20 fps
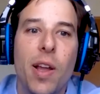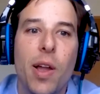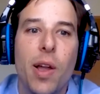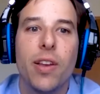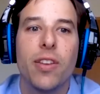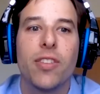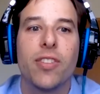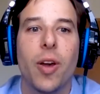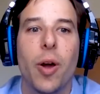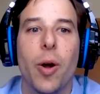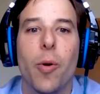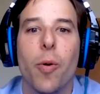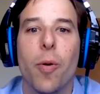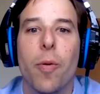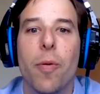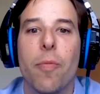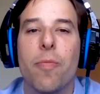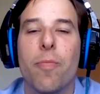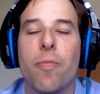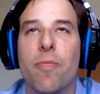
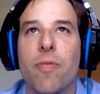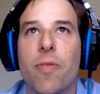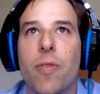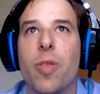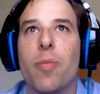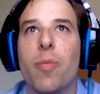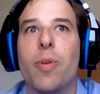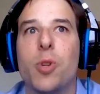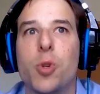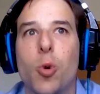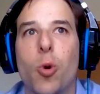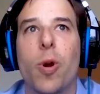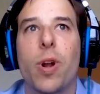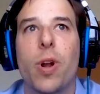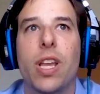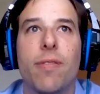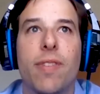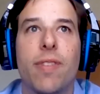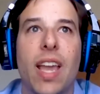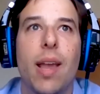So for the
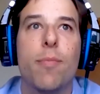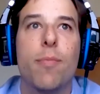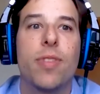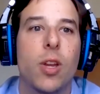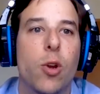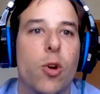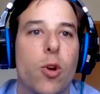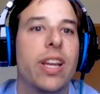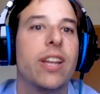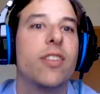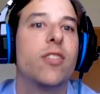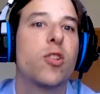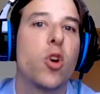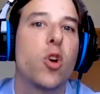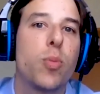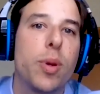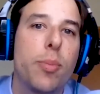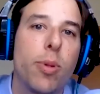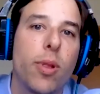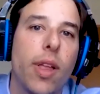majority of games that your kids
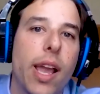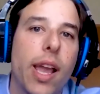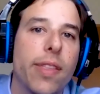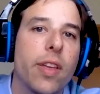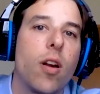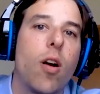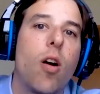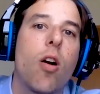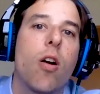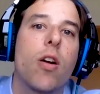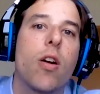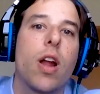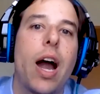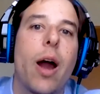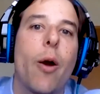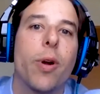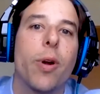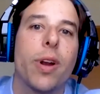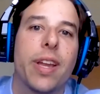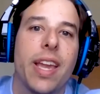could be playing that aren't
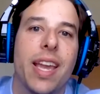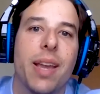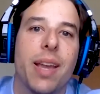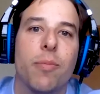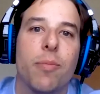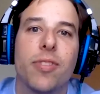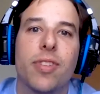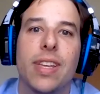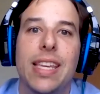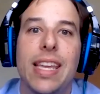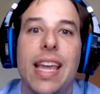our games,